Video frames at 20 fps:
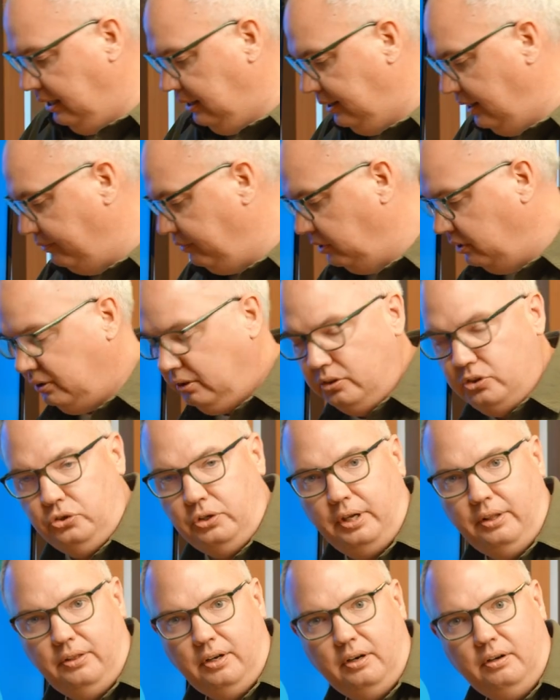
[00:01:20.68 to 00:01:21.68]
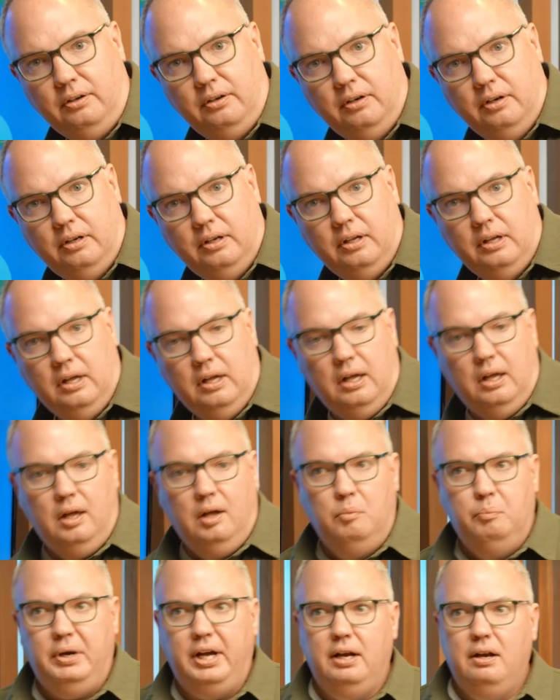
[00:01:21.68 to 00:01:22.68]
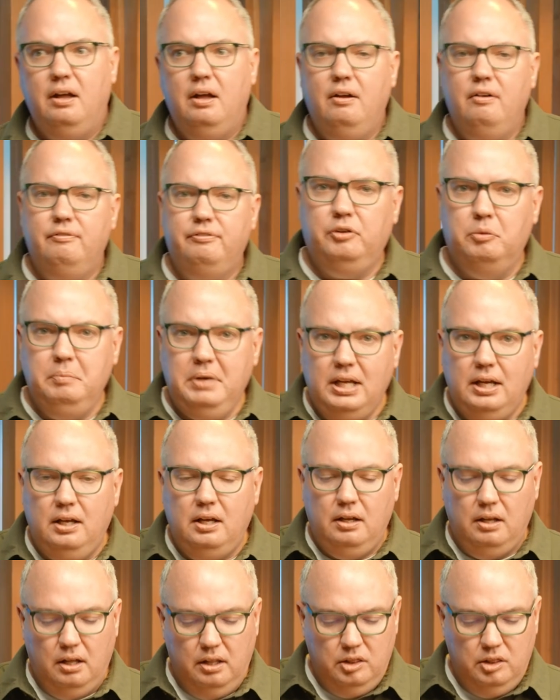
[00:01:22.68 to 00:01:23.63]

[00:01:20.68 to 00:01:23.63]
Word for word: clever little trick there. But for me,